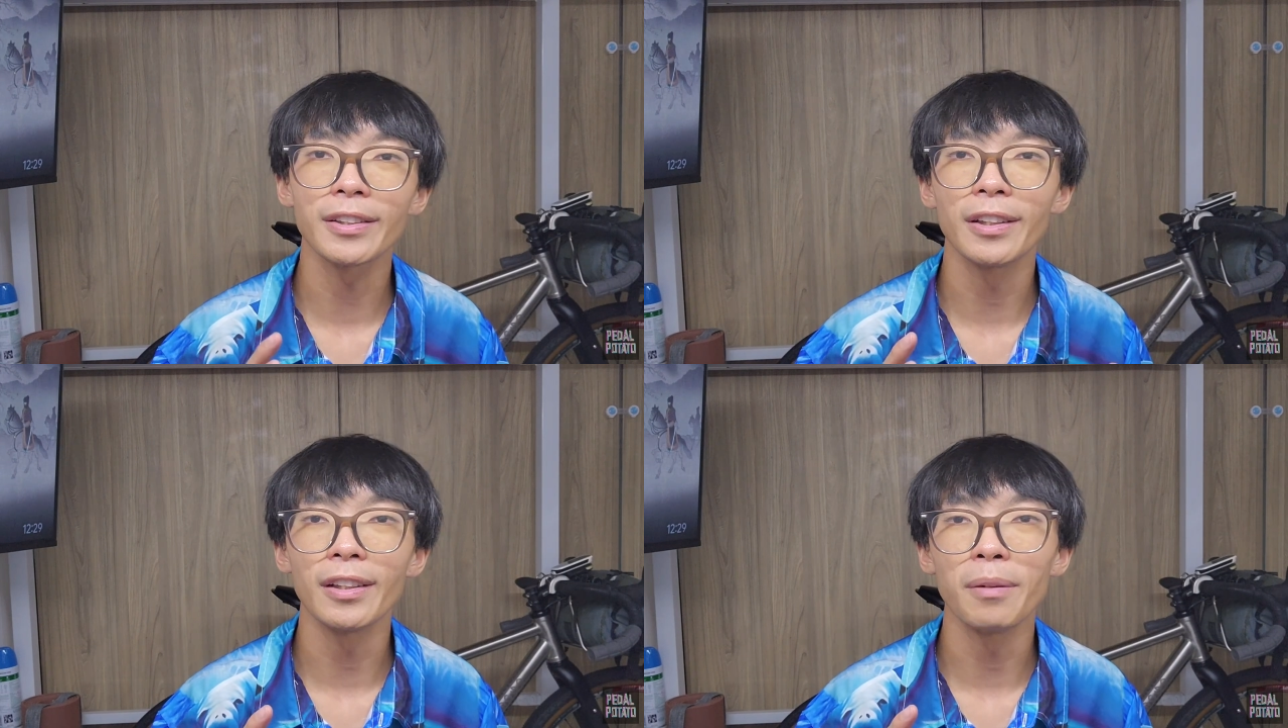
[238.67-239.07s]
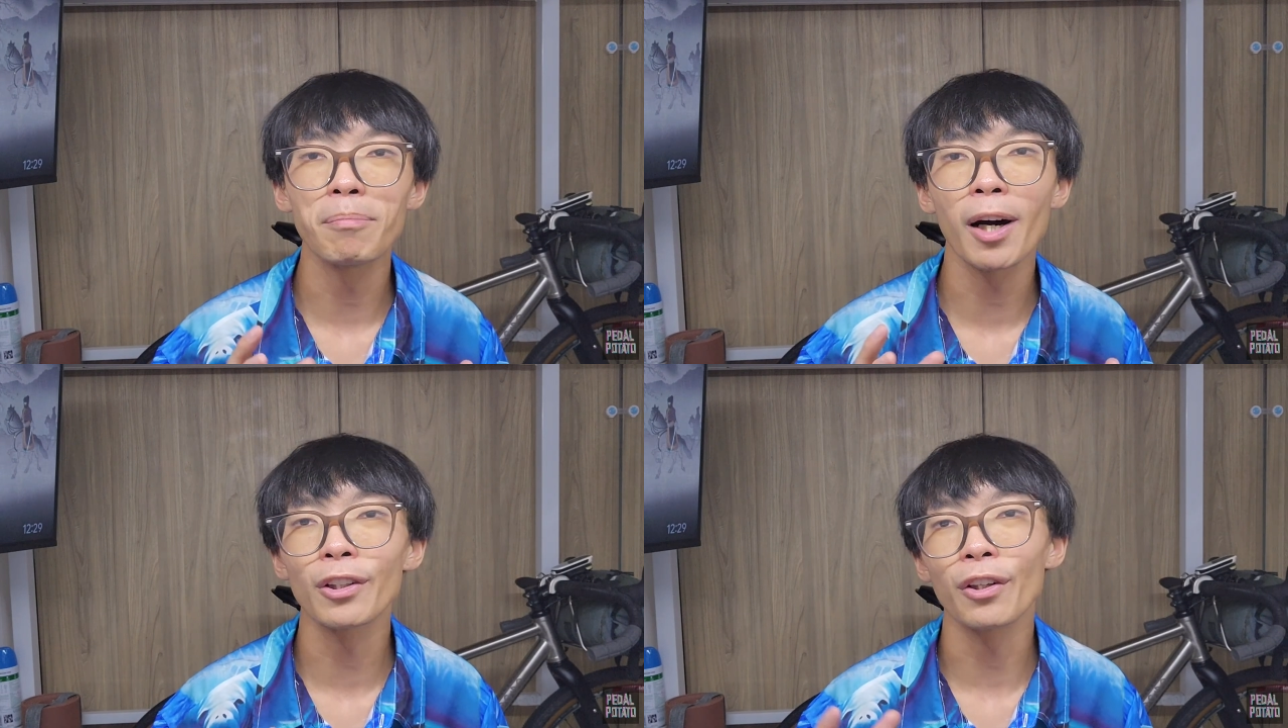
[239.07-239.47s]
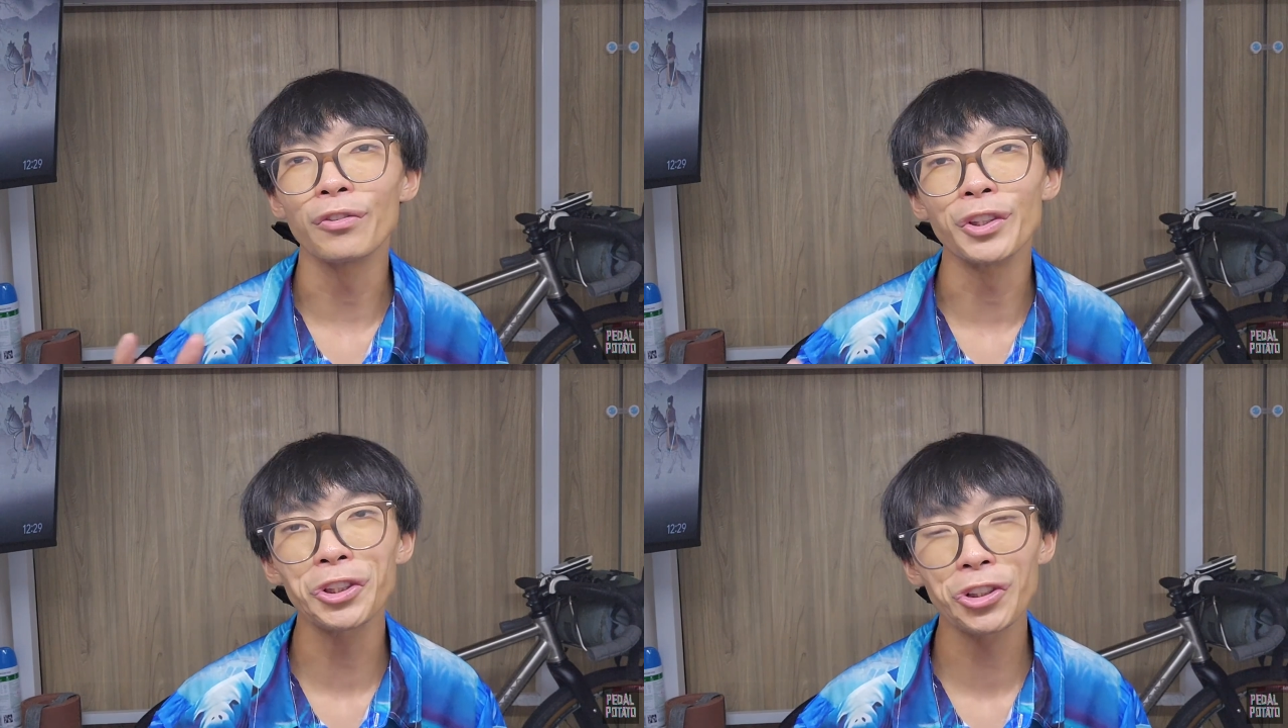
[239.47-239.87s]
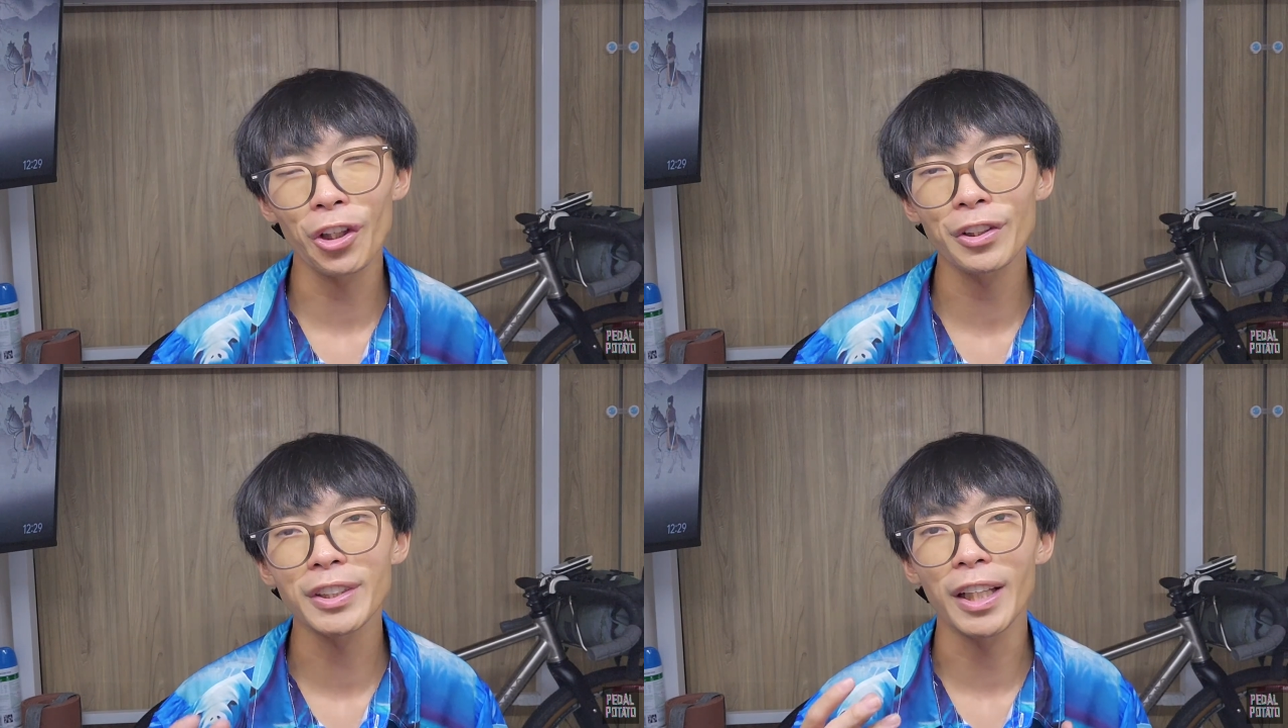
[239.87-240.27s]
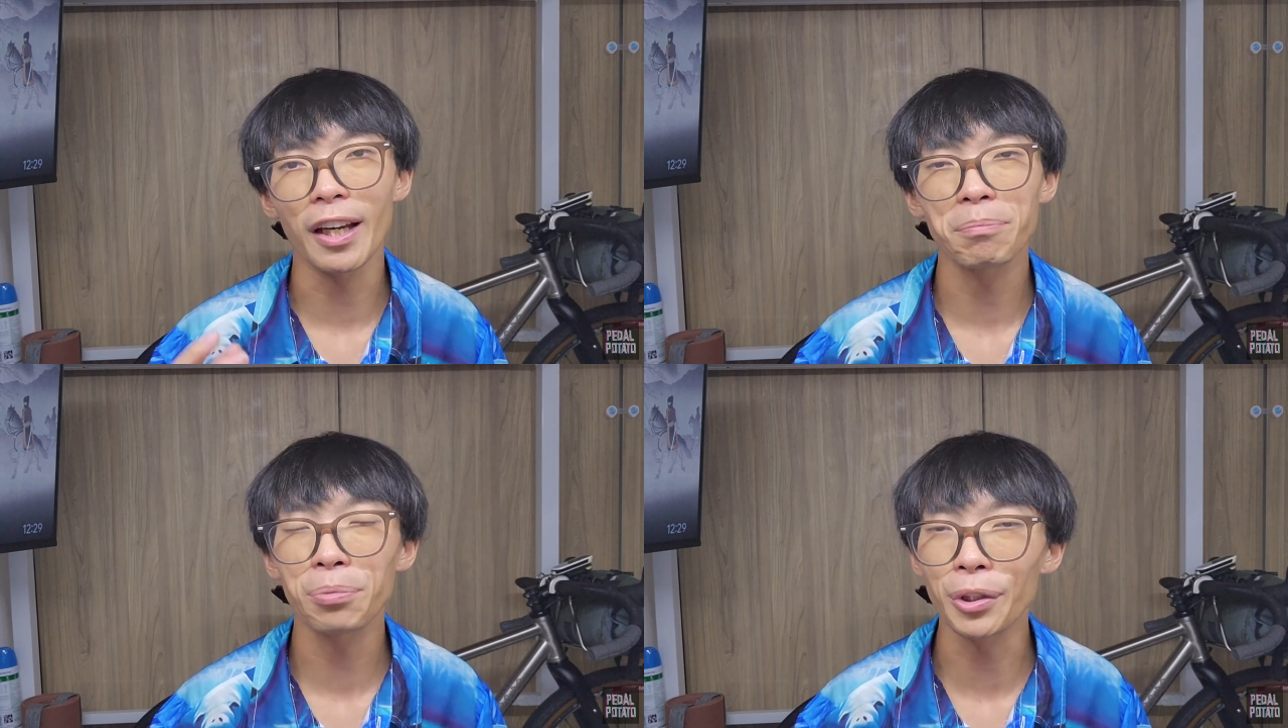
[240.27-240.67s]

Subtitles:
the amount of resource they have put